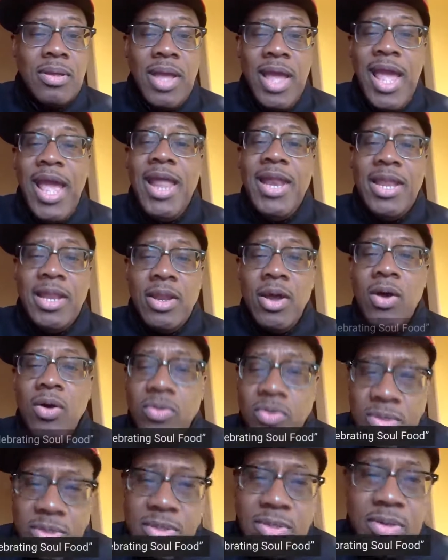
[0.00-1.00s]
Andy
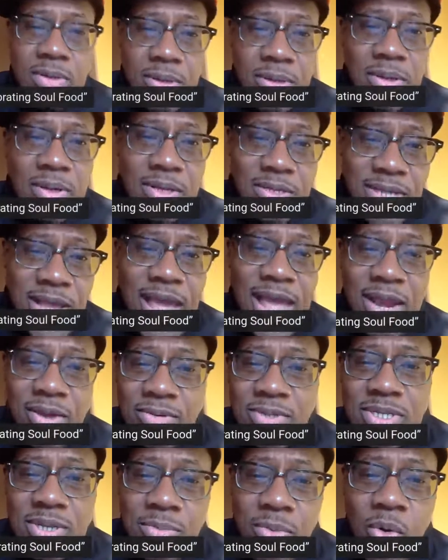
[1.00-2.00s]
knows because
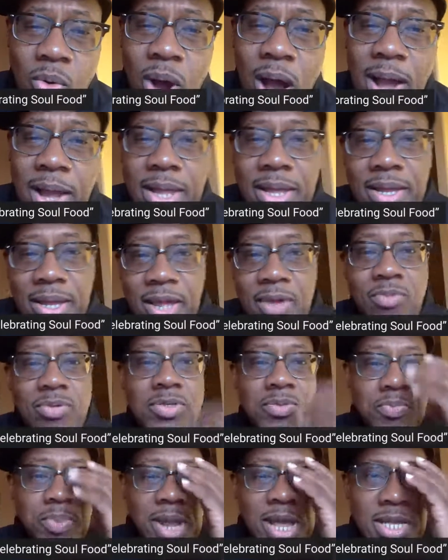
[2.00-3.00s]
Andy was in Milwaukee. It
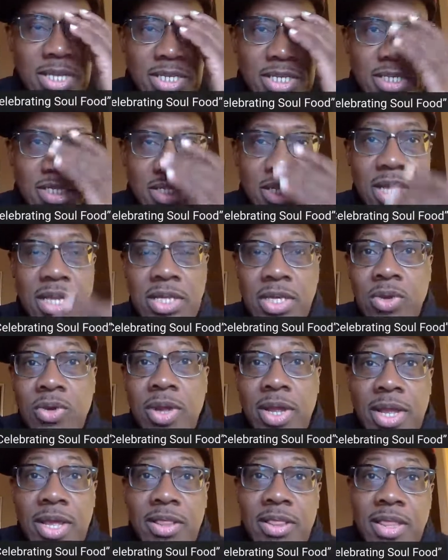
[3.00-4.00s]
was places that you
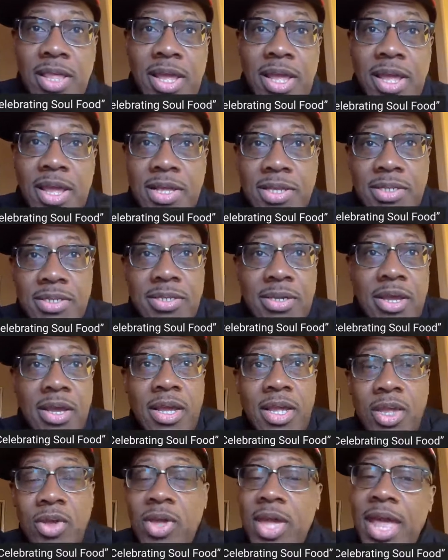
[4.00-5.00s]
can get things
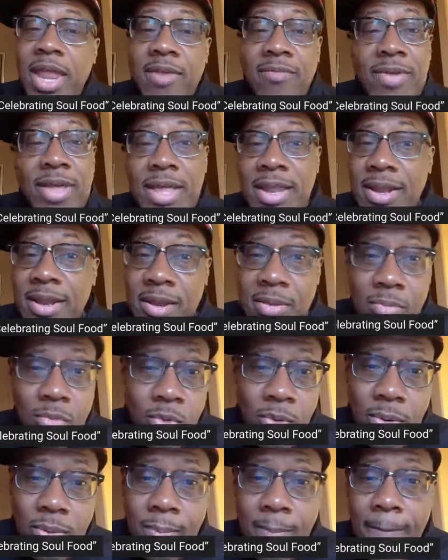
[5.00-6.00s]
you can't even get
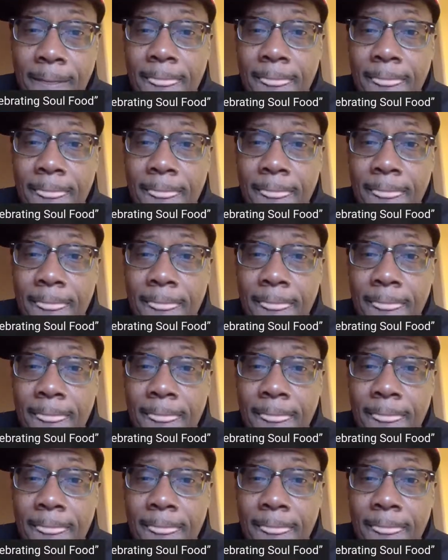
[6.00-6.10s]
anymore.